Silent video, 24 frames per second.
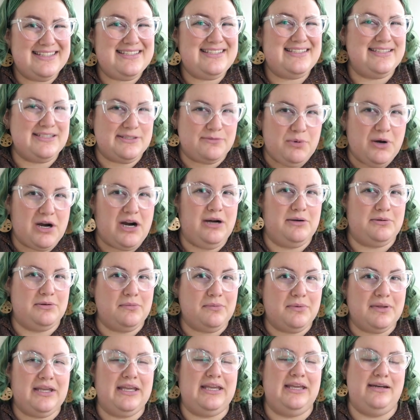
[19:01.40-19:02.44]
this is
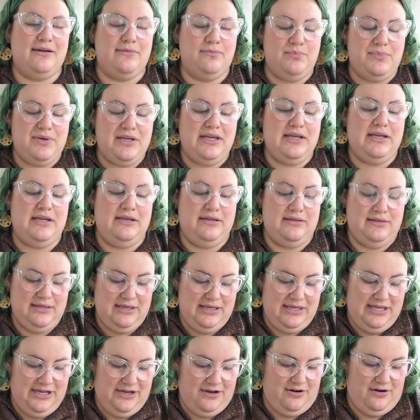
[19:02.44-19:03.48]
probably gonna be the
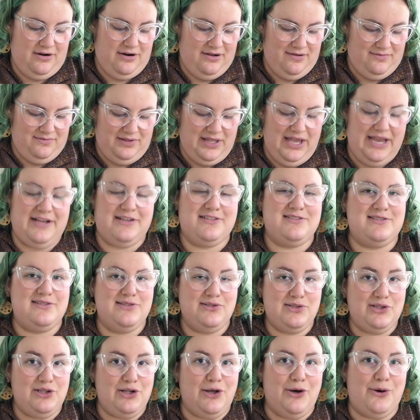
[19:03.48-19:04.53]
year of like
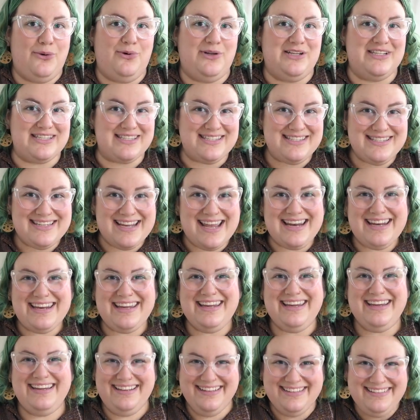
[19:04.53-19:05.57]
slow and
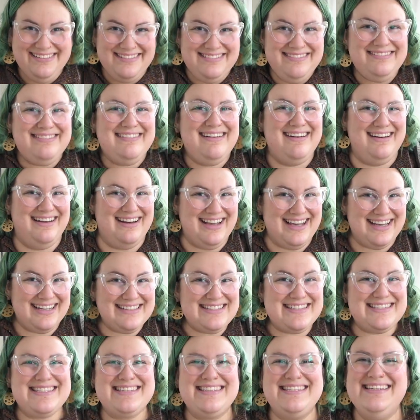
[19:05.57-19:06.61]
steady
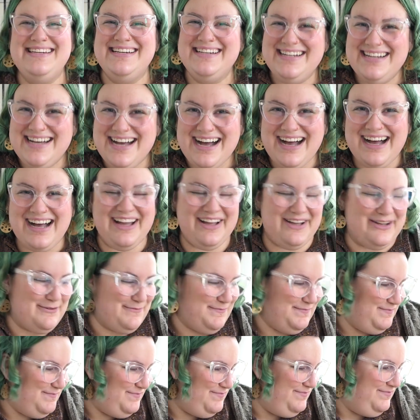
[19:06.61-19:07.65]
knits,
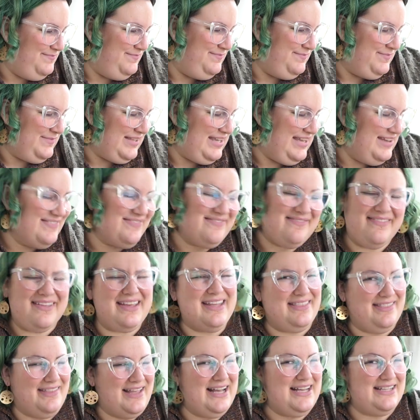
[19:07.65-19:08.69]
and
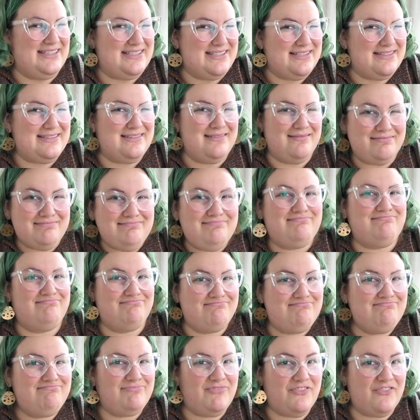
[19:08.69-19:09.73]
that's
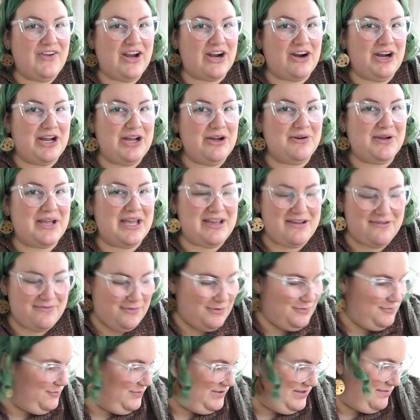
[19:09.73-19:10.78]
very okay
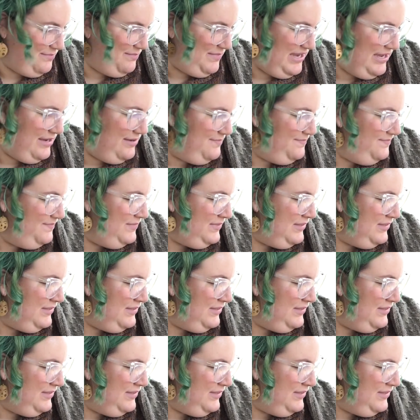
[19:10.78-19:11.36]
with me.